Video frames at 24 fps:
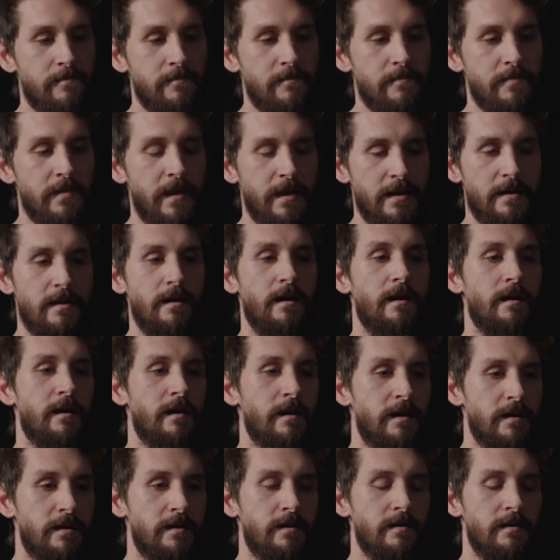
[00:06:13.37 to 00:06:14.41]
that
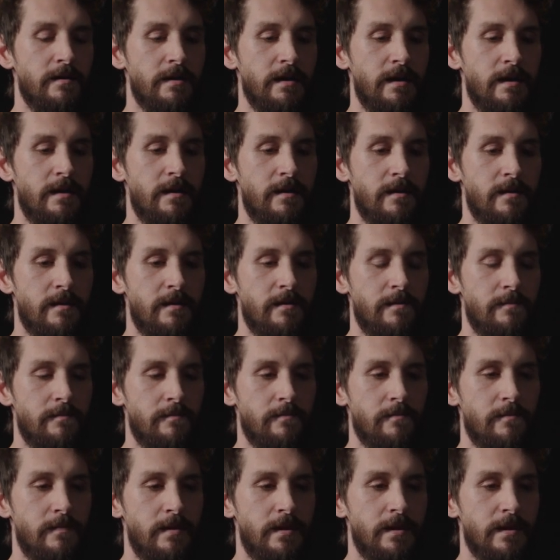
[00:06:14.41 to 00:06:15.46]
God
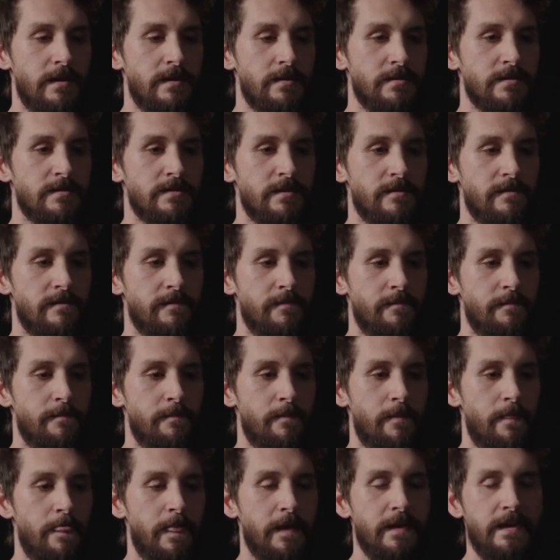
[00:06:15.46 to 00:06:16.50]
is
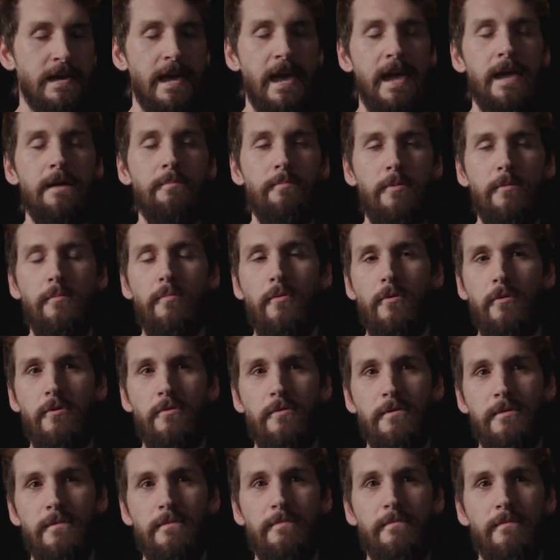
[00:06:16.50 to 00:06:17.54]
capable
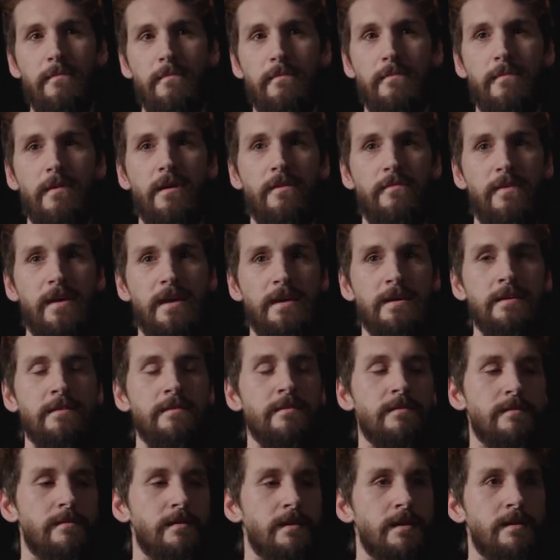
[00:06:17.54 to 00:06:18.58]
of
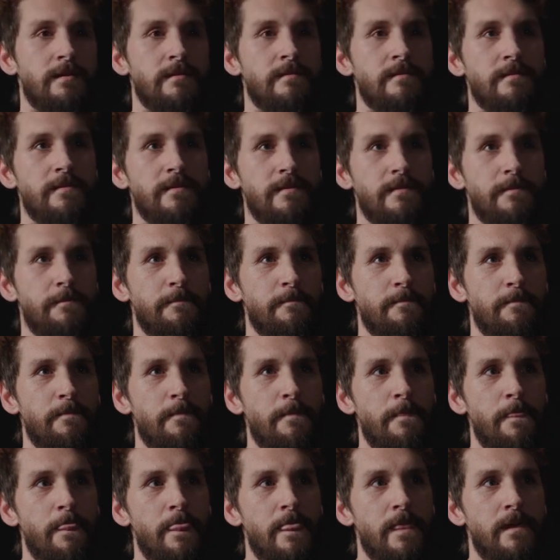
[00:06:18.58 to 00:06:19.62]
handling
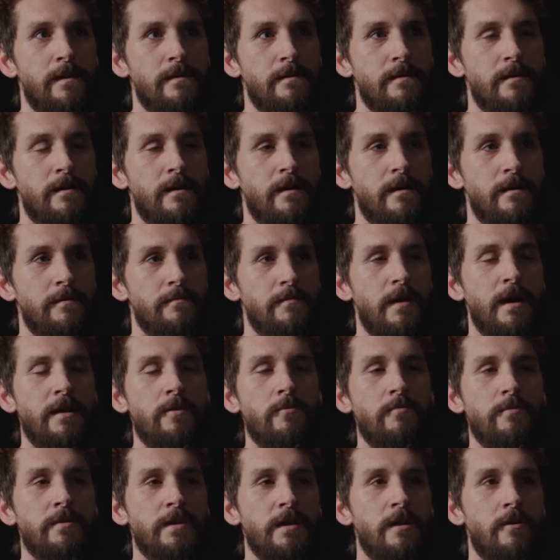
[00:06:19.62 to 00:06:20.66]
not
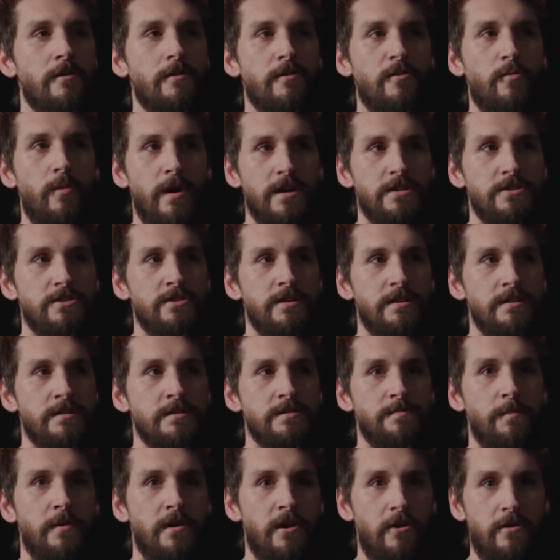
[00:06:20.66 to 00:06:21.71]
only our questions,
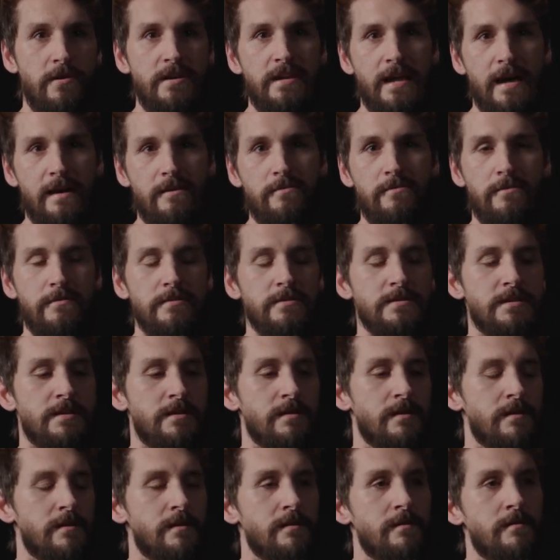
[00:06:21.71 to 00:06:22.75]
but our doubts
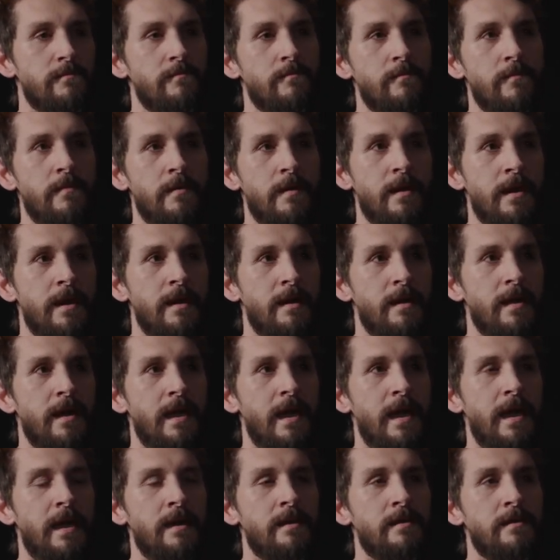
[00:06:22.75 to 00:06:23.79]

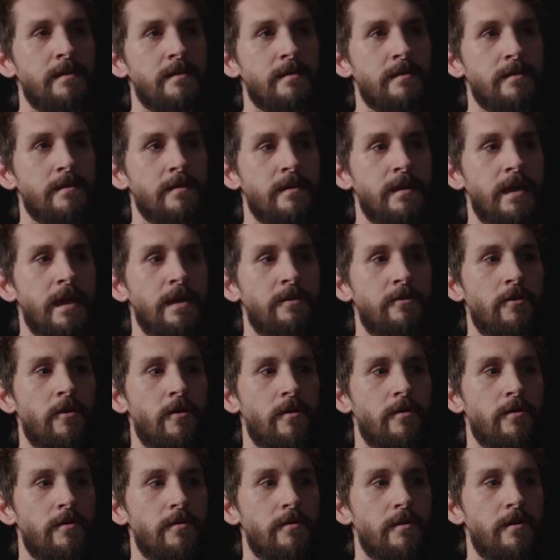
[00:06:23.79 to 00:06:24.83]
and
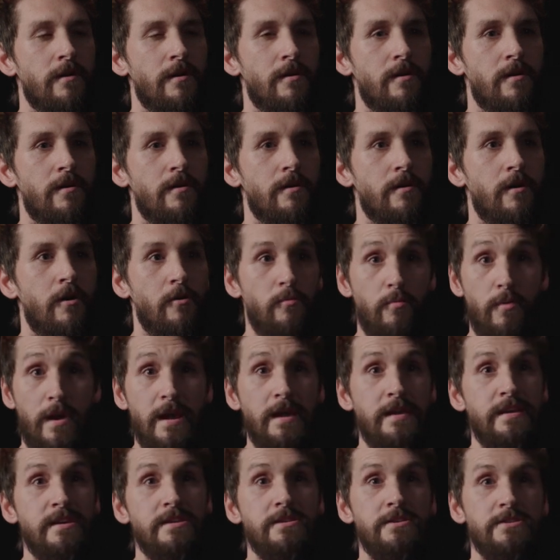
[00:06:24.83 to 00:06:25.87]
our
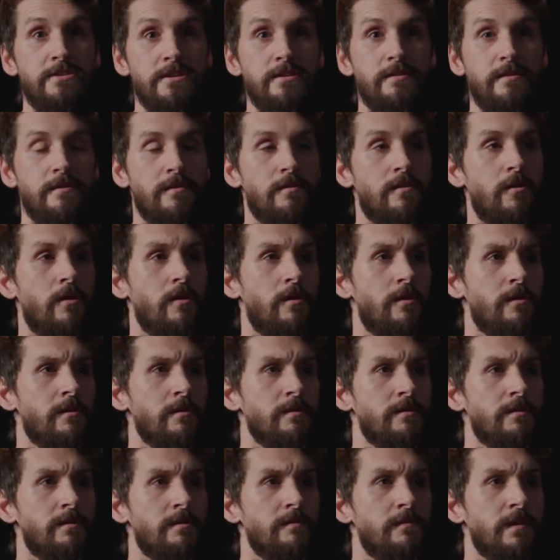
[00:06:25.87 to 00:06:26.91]
rage, our
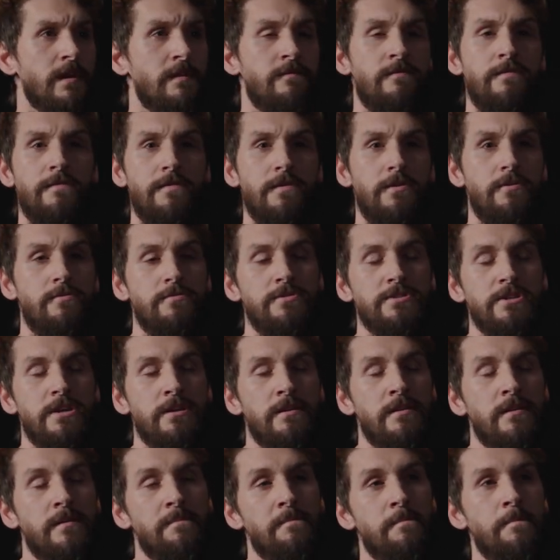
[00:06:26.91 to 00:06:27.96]

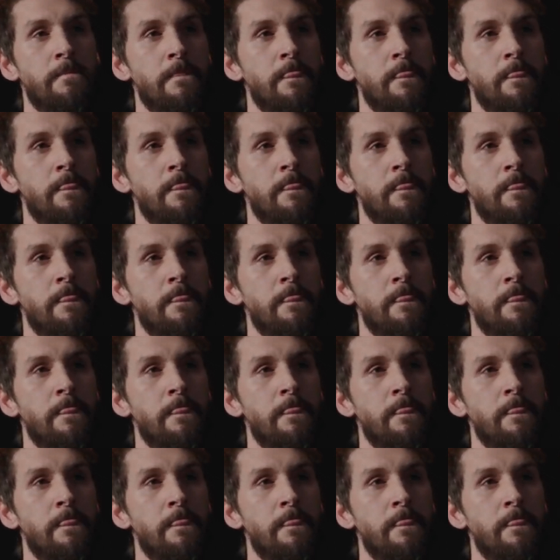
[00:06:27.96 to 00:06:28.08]
confusion.